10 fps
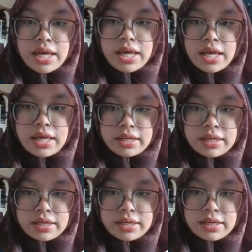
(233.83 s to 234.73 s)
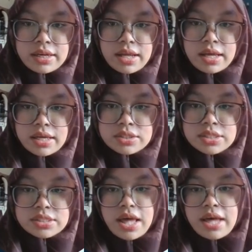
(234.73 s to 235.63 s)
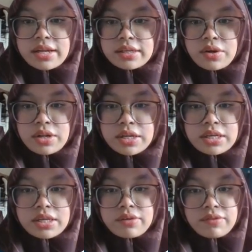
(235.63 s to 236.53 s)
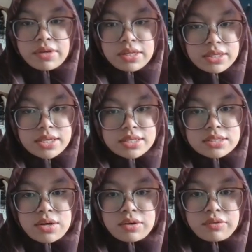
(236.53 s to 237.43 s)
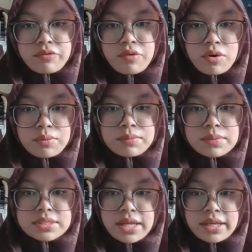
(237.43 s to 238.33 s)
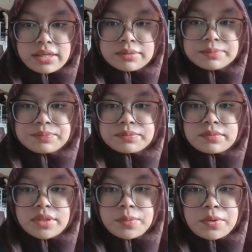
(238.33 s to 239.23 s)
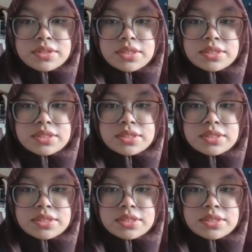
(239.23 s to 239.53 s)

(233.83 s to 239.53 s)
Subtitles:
and edge is added only if it does not form a cycle. The process